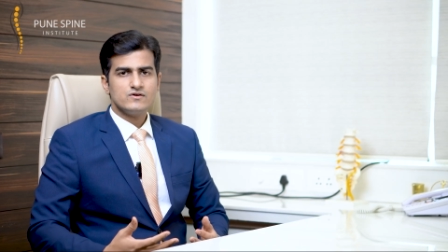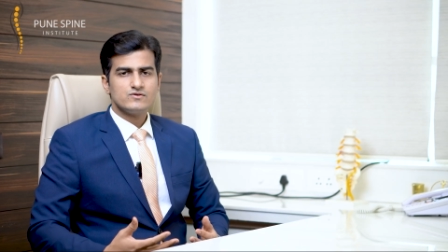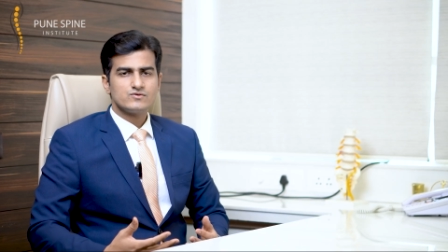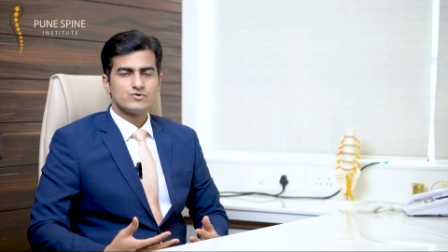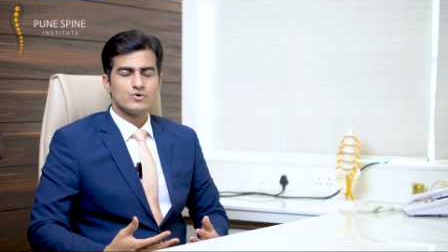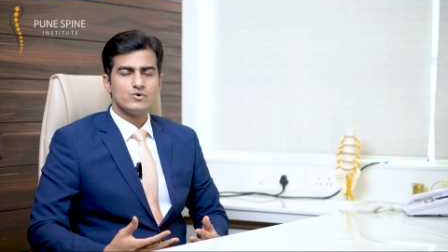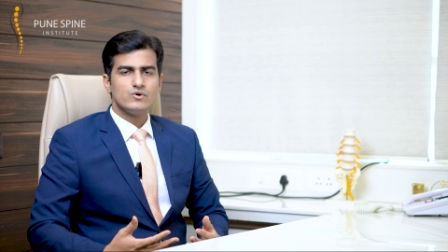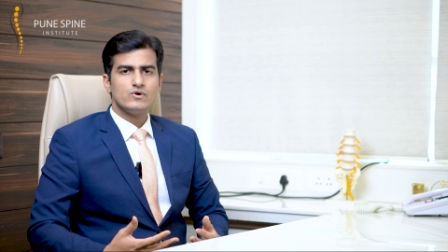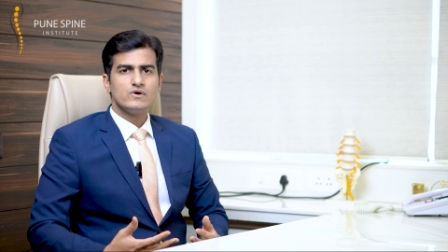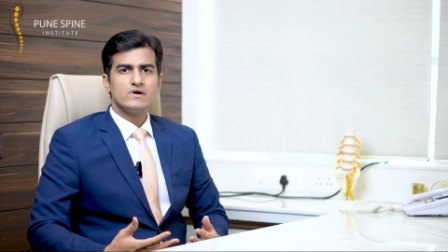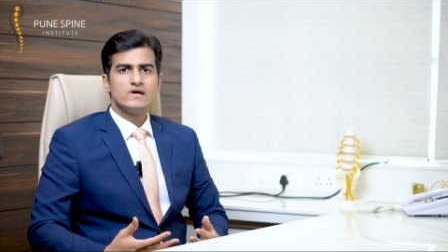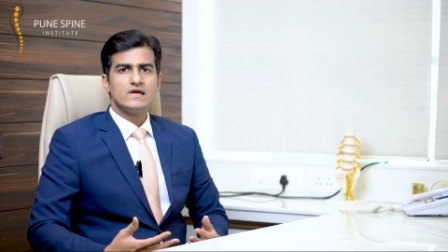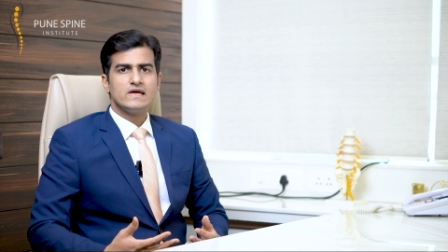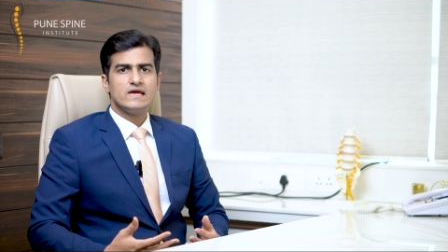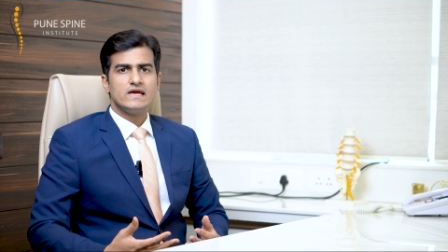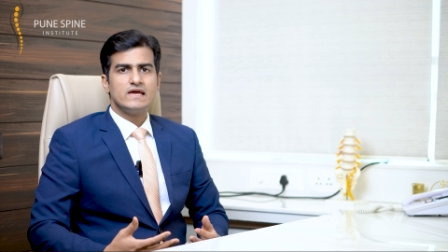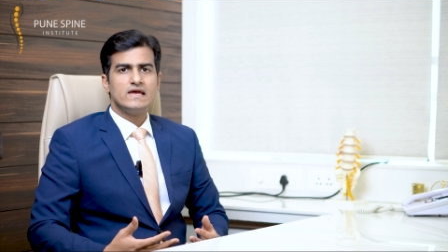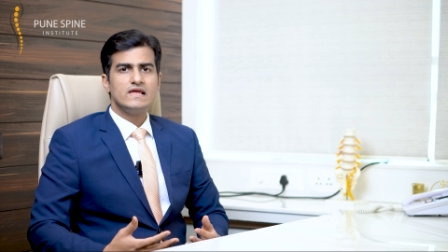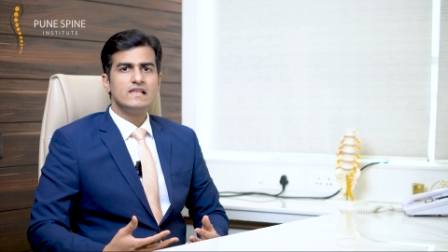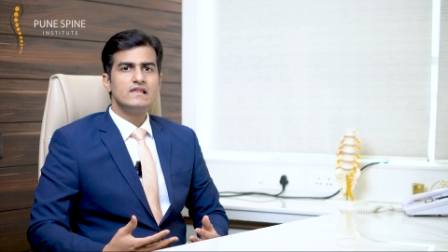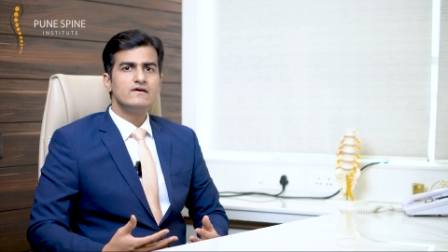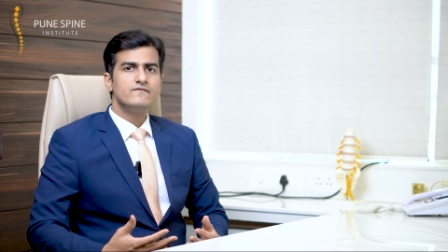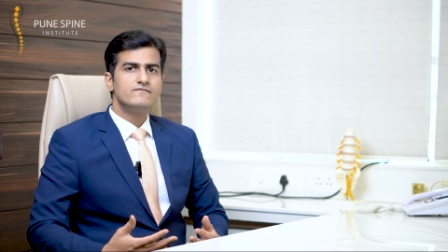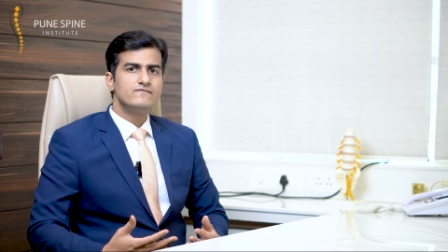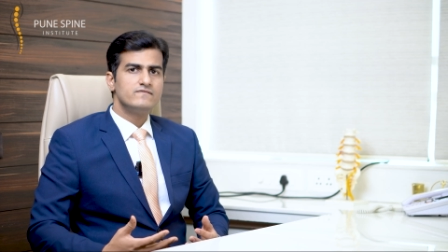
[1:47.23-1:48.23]
So
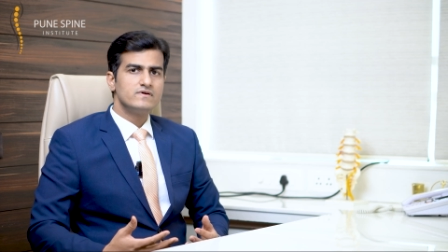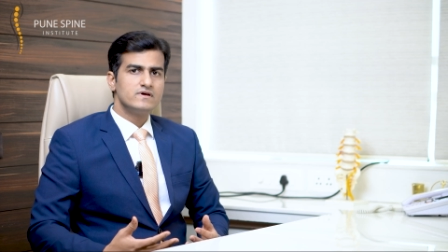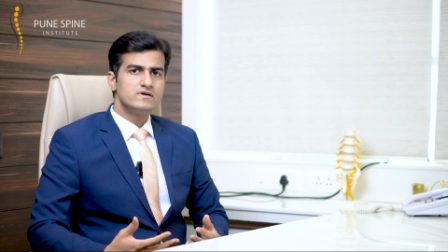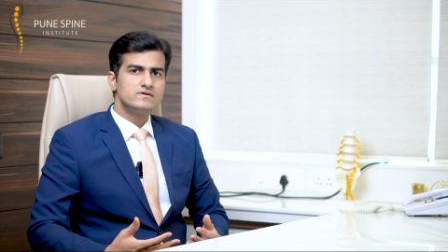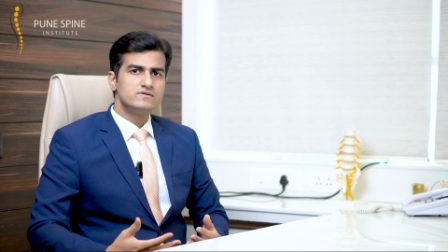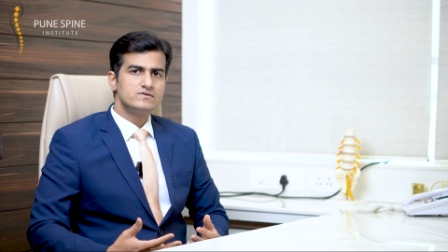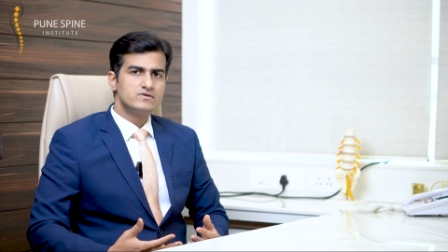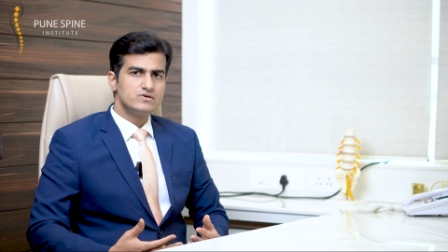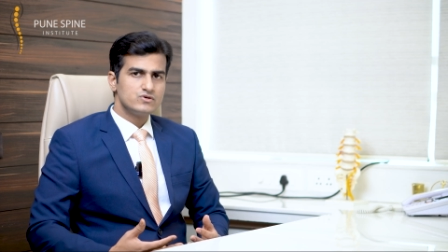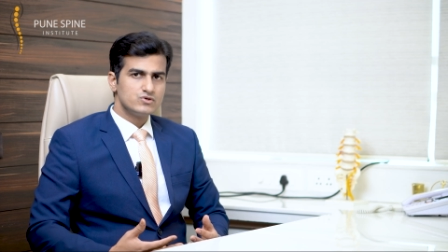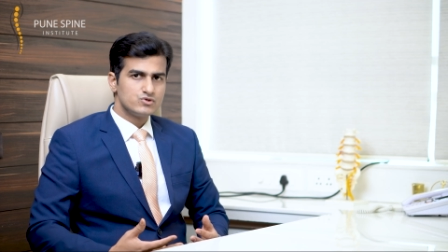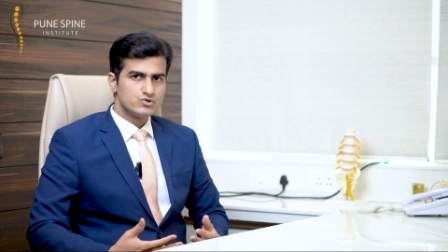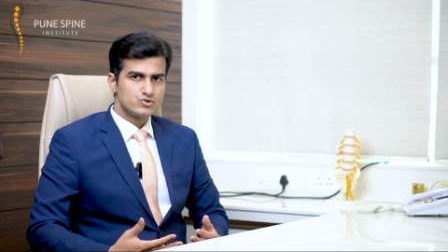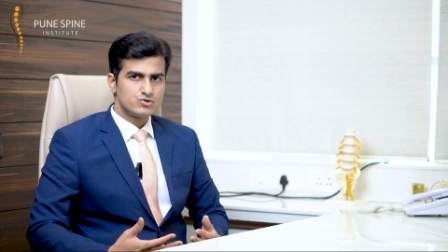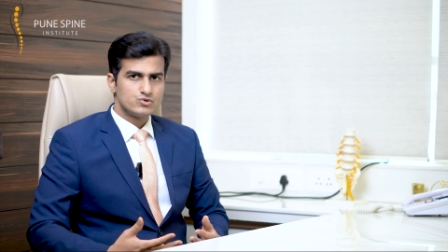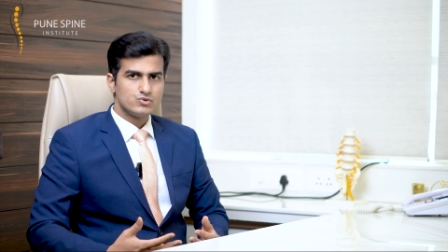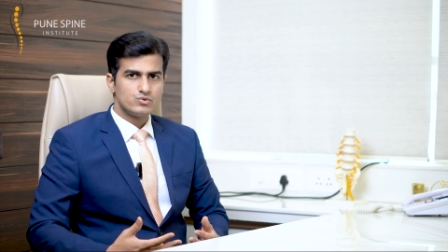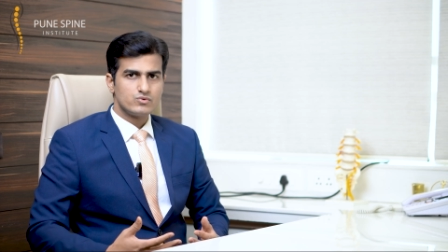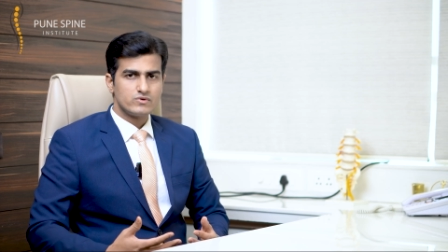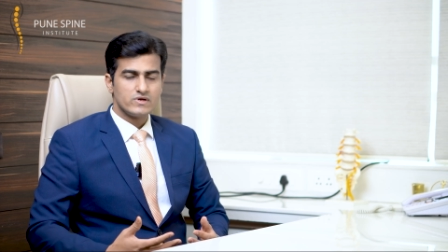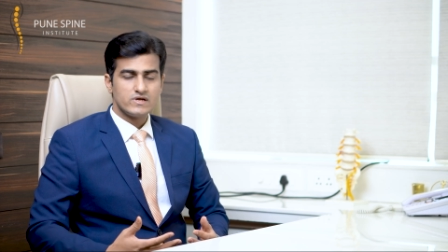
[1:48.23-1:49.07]
ALIF is used to